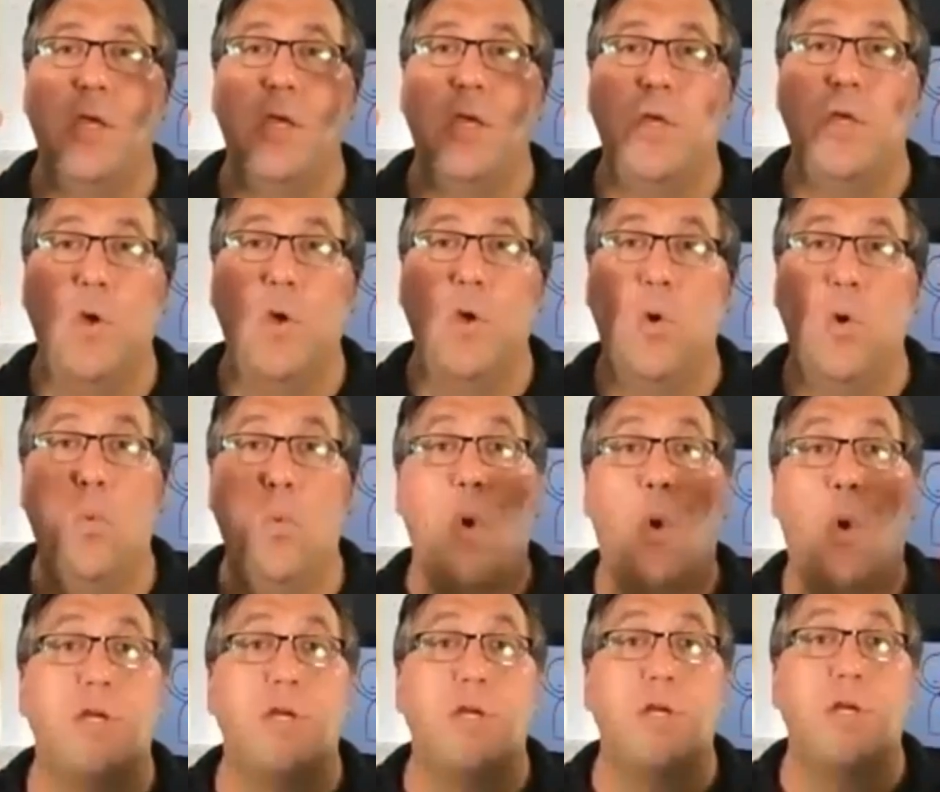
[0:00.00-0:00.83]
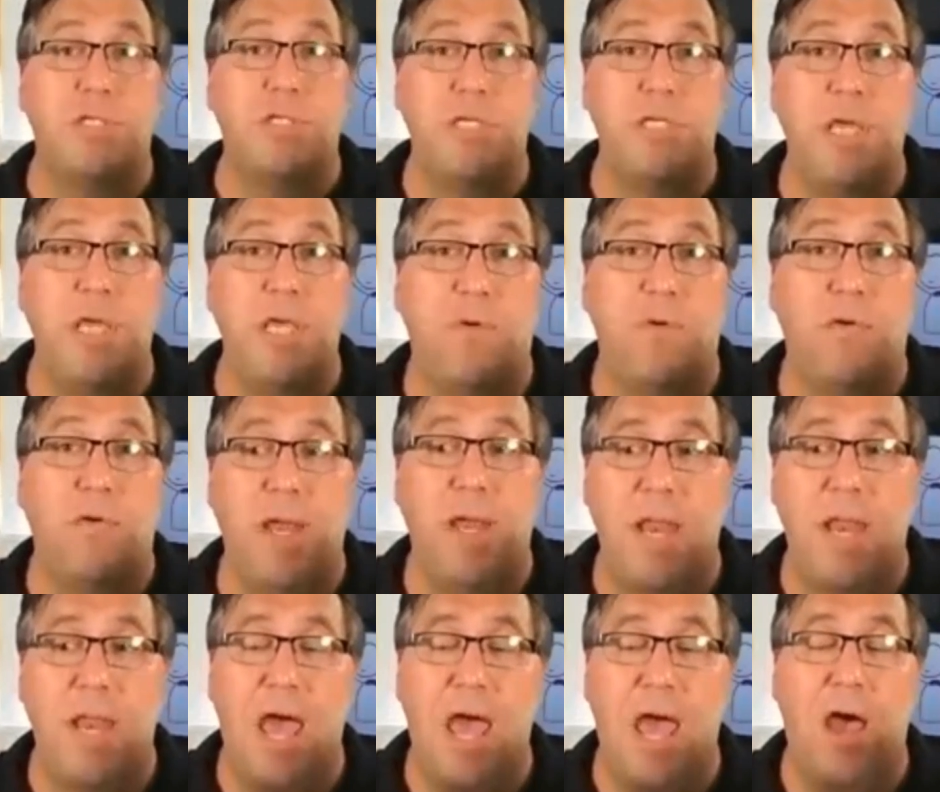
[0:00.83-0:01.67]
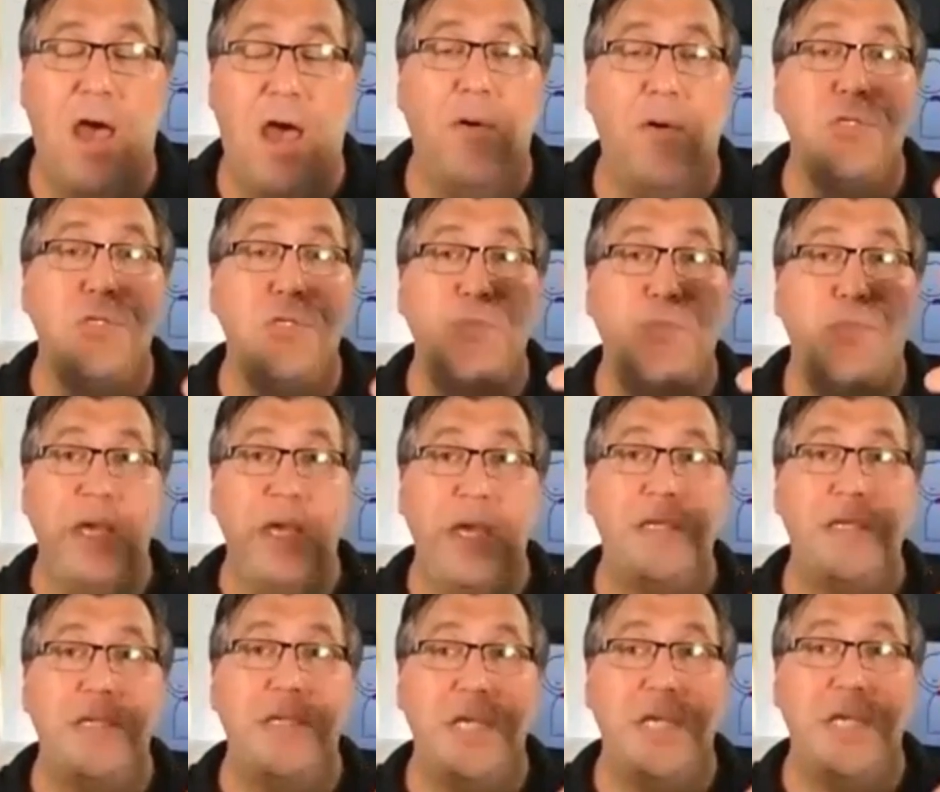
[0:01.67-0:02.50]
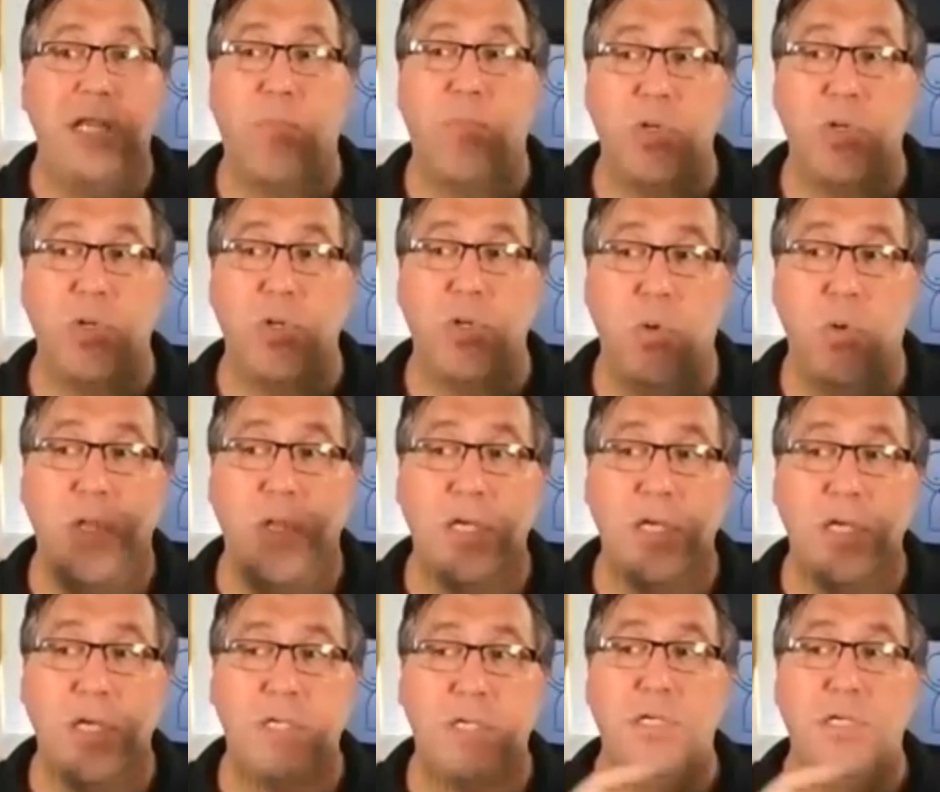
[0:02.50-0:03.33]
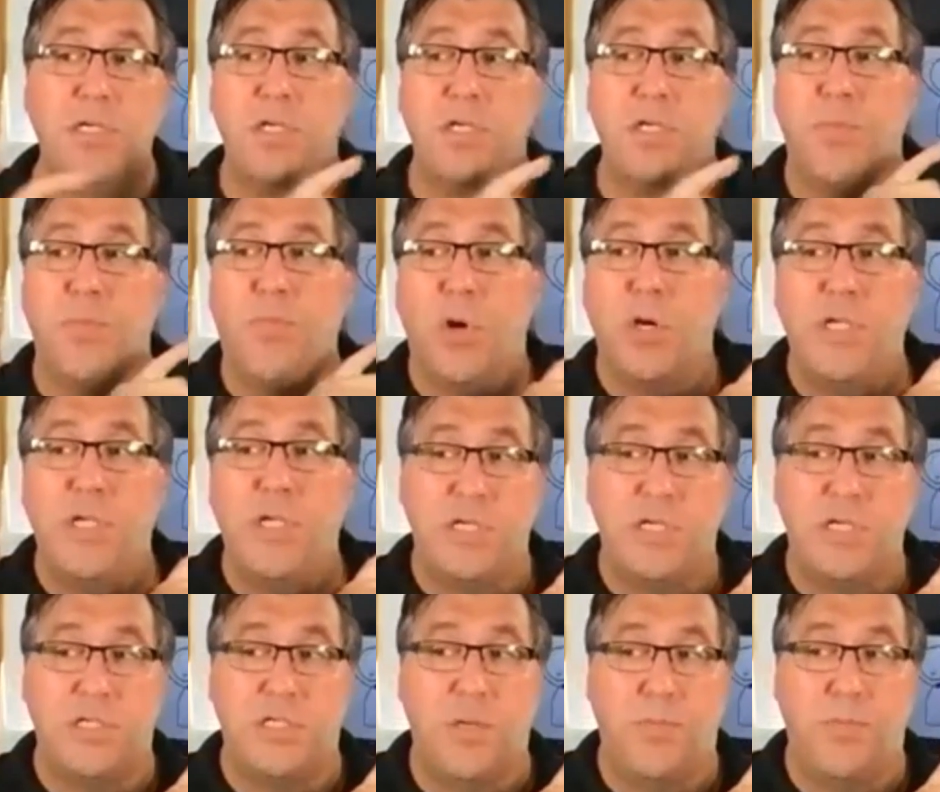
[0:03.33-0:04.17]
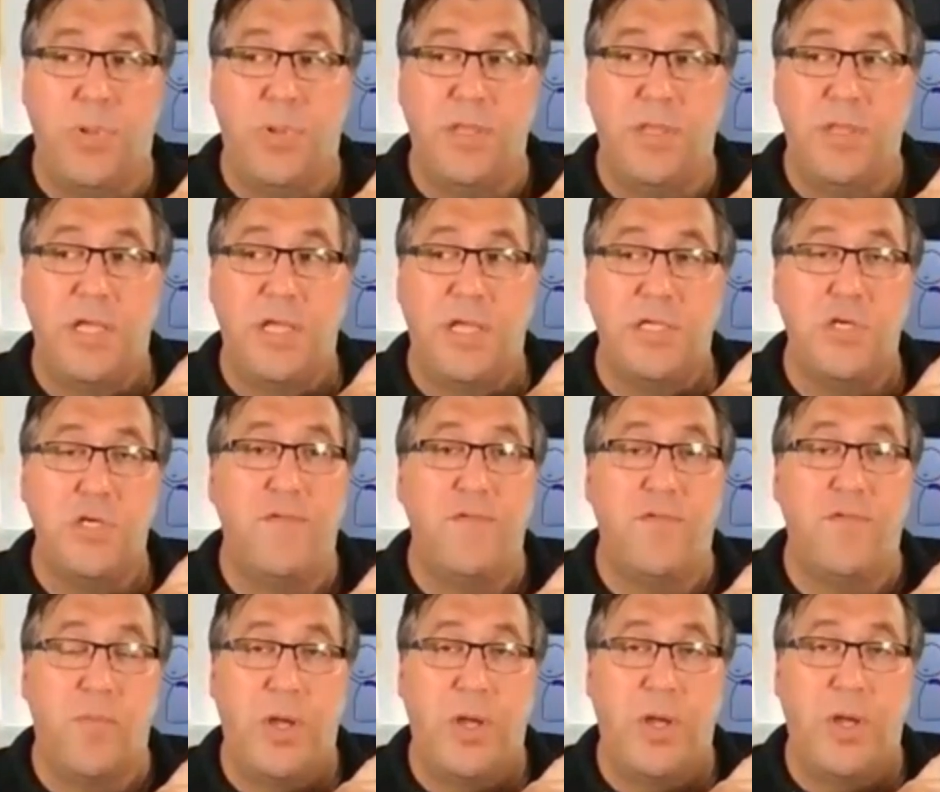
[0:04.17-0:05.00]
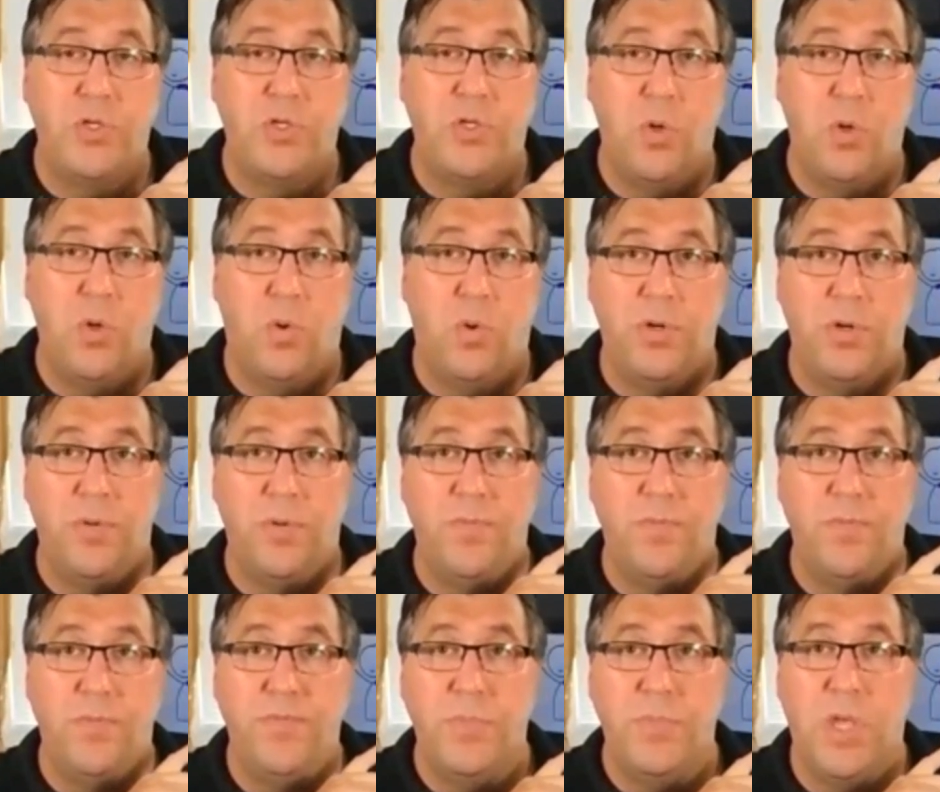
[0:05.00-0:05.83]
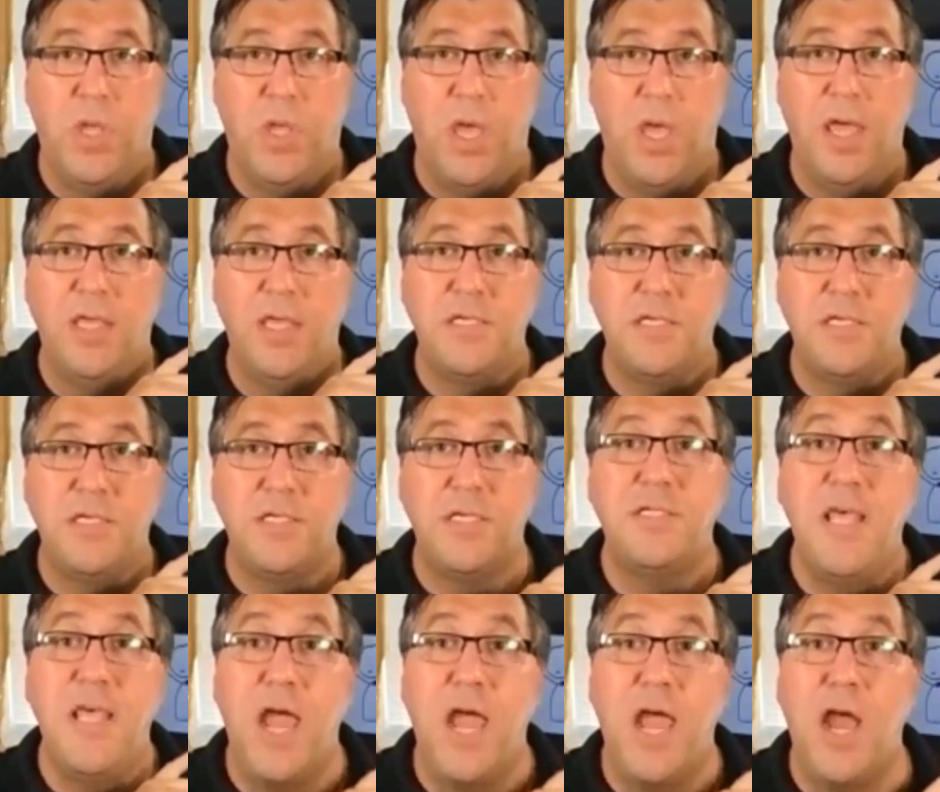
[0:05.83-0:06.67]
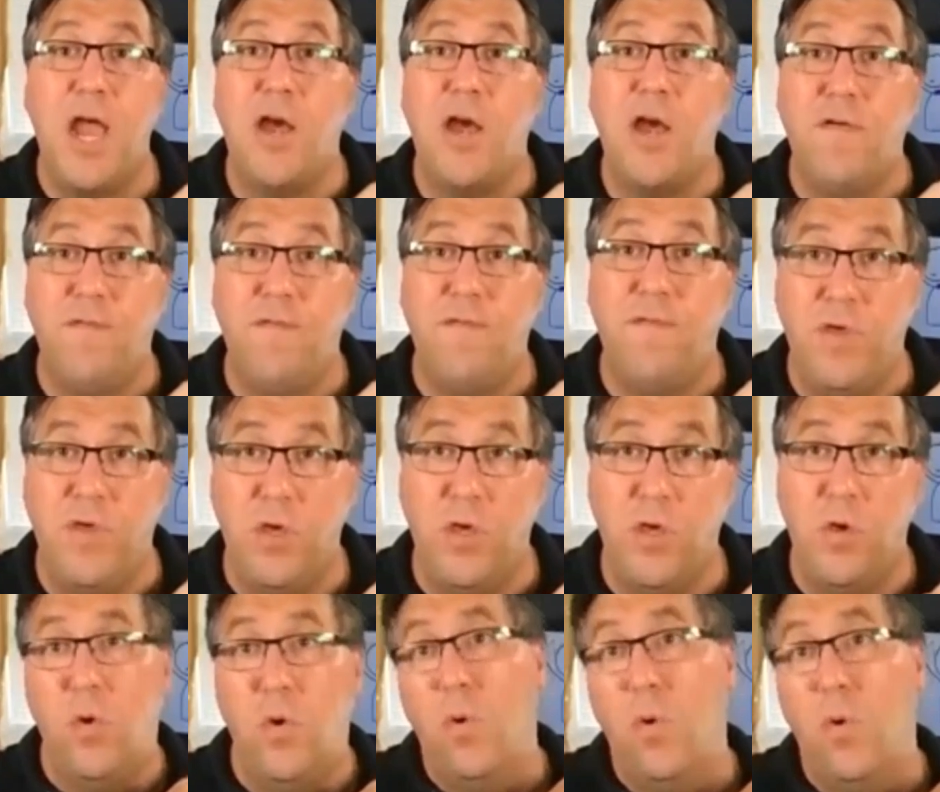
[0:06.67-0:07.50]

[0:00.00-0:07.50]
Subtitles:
What you're seeing right now is PC number 2. This is the participant that's over my shoulder, okay? This is their view